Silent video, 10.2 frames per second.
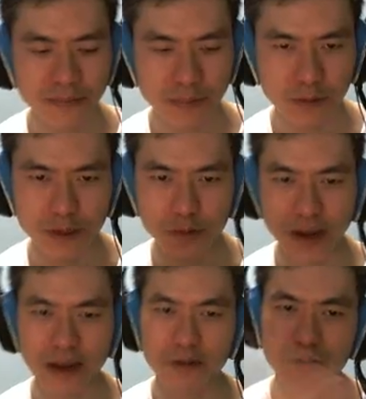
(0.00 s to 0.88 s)
which is
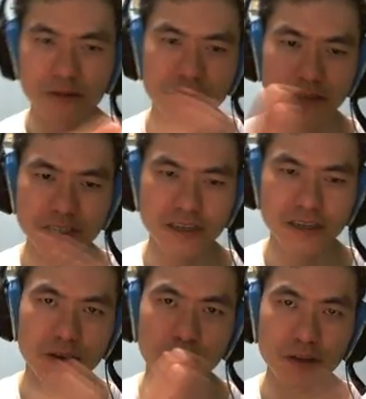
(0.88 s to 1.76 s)
why I wanted to feature
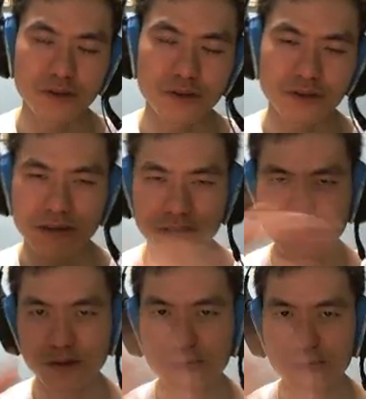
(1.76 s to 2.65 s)
Guan Yu, just
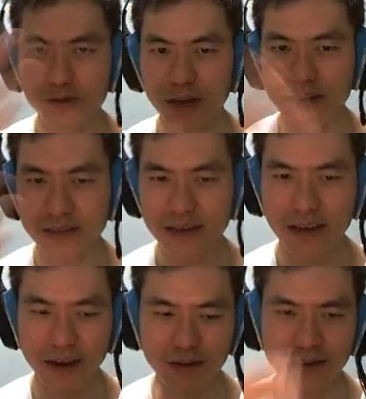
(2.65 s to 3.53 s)
so you can see
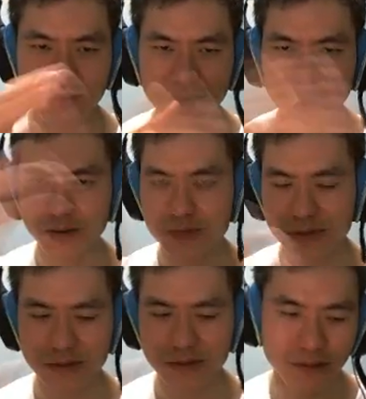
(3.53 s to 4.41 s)
how the sky drops
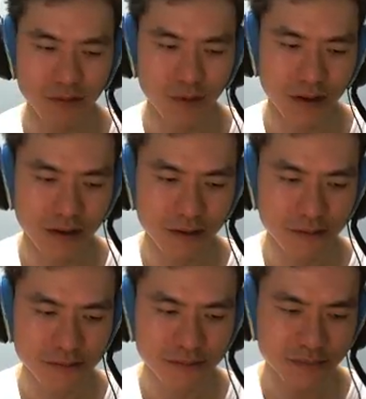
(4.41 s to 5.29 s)
work.
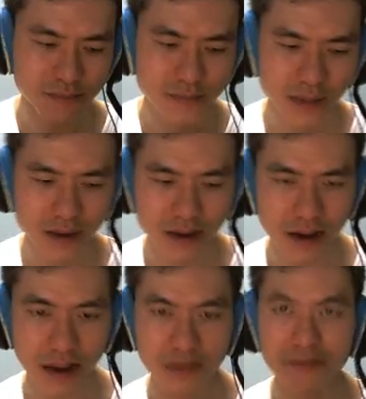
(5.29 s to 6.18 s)

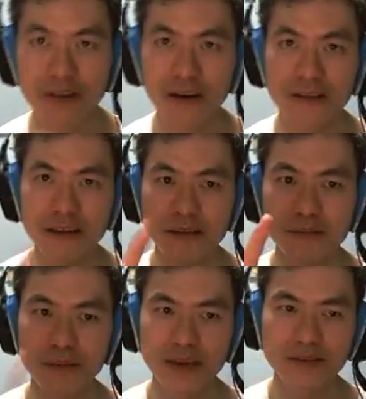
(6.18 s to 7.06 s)
I have not
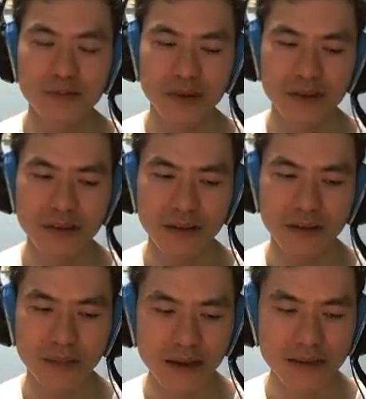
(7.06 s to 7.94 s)
played with a
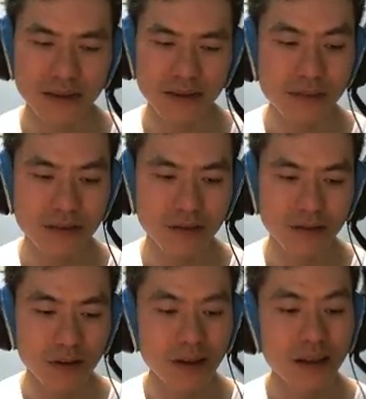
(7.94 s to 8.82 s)
Maya team,
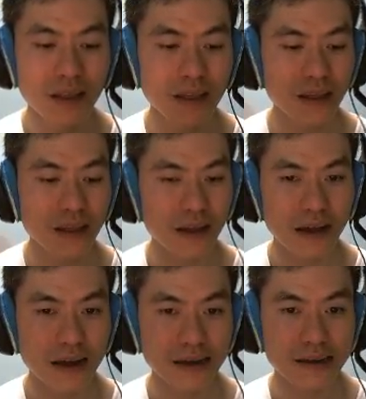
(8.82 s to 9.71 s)
so I